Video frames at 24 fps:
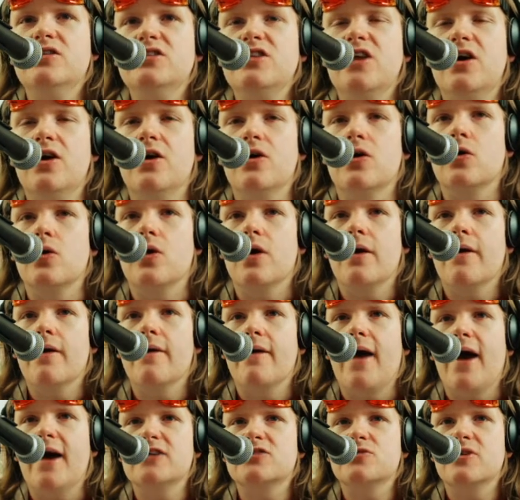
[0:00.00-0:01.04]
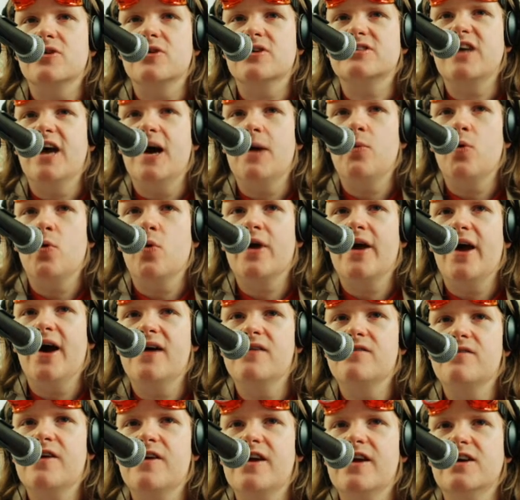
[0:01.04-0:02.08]
So, actual example we
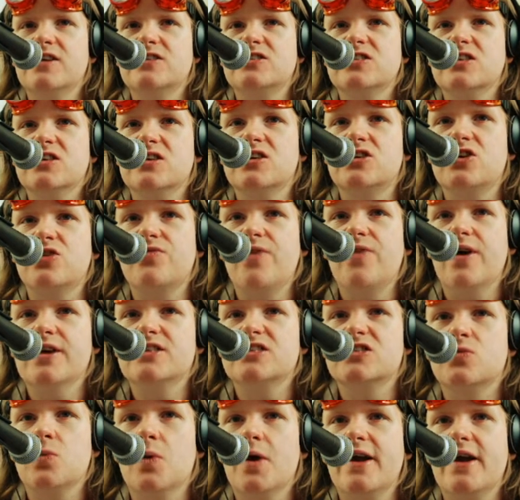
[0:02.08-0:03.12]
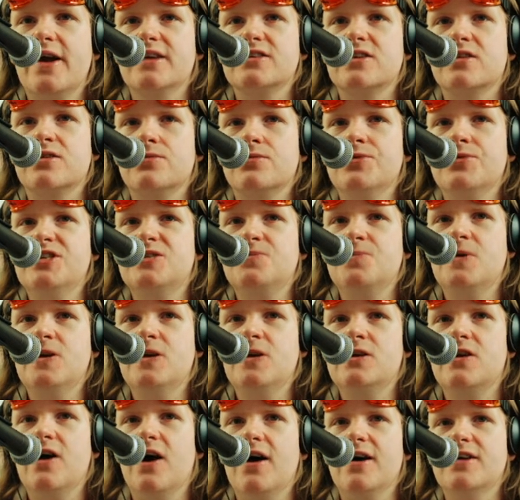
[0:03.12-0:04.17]
have here, Signature Right Swing is a
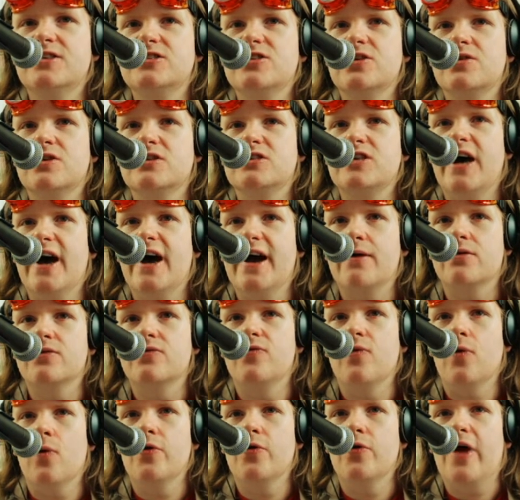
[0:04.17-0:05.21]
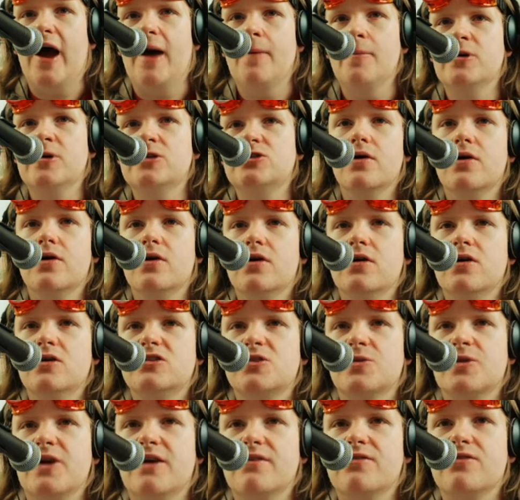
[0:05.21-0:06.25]
3-speed high zone attack with 4 damage. So
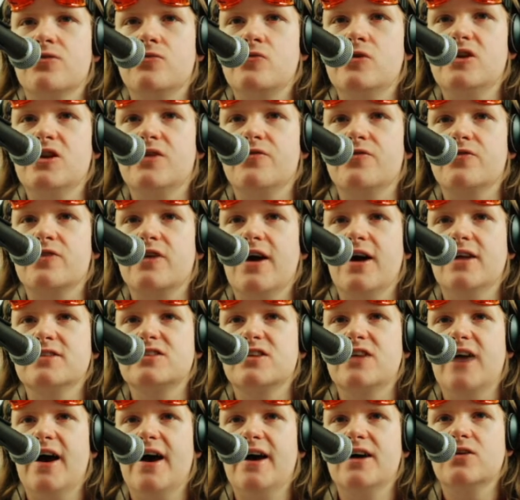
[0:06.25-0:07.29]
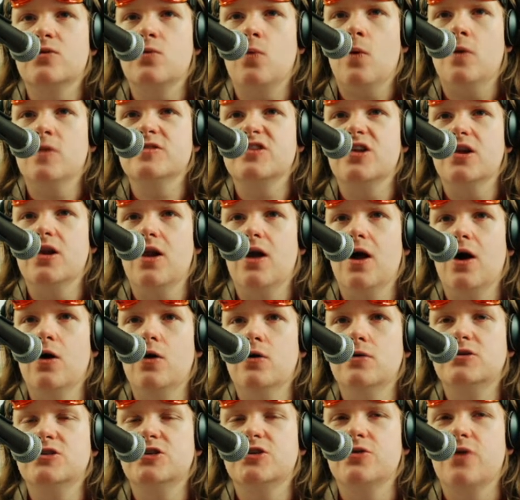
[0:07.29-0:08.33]
we have 3 different cards in hand, one's a low,
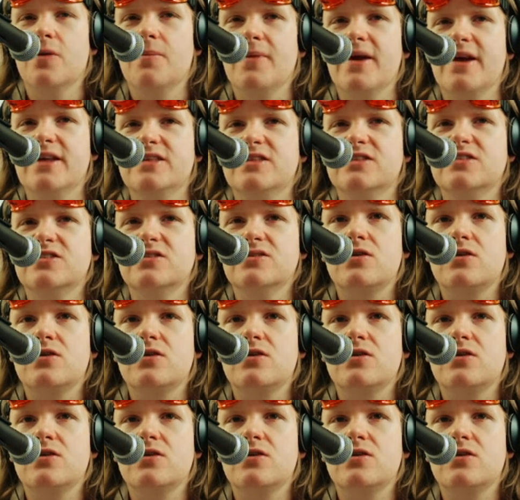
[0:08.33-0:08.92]
2 are mids.